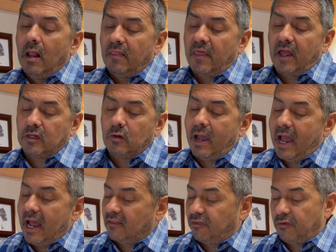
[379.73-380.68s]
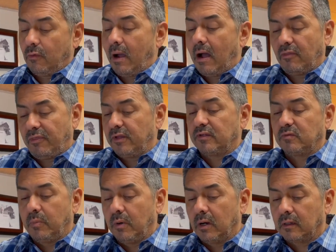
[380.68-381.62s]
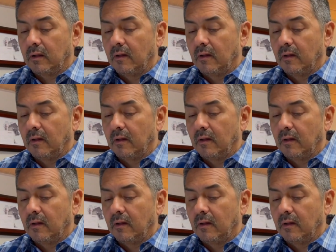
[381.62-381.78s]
that you had throughout this book.